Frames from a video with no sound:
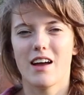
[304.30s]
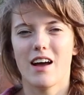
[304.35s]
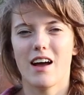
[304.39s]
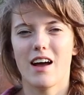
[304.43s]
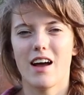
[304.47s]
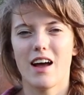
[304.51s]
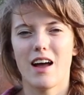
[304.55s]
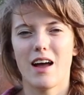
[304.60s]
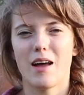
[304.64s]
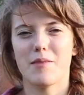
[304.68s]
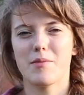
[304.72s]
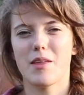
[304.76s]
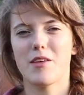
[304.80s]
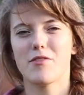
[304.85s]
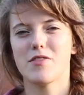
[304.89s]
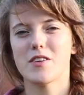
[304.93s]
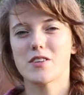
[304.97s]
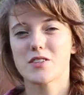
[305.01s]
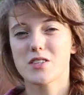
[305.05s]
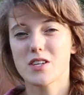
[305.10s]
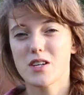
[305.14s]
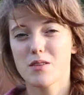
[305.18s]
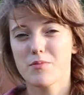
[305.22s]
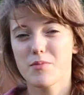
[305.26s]
If
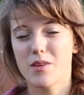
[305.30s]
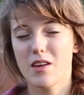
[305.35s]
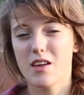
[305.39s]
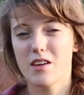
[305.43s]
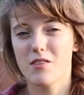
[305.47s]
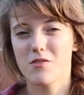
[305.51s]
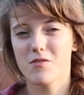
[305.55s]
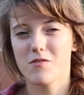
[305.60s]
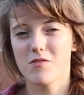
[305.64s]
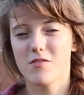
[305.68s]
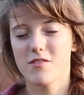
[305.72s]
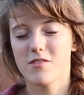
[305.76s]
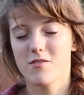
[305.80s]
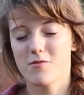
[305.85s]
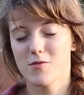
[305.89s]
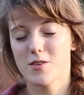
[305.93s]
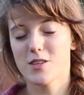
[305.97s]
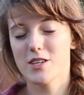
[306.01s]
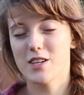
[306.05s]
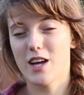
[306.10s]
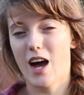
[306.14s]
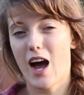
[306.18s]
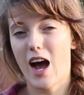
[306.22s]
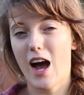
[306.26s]
it's going to be
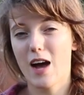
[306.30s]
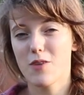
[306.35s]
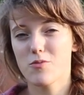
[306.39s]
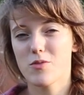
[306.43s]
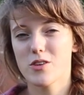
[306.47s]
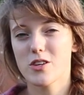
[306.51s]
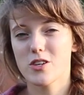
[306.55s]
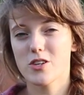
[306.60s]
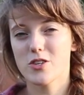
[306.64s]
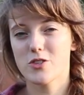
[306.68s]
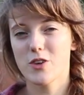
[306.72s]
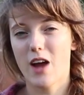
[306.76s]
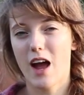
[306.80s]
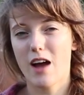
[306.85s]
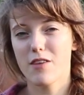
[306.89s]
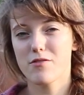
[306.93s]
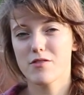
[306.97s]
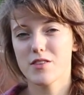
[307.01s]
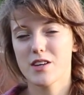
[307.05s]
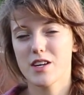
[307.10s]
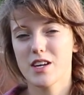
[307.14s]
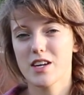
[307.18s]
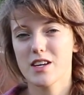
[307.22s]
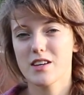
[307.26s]
really hot when you're
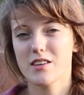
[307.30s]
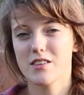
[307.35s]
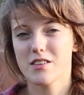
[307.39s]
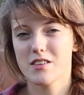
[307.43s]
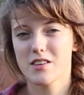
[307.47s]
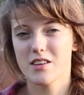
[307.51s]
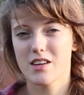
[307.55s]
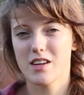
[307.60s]
traveling,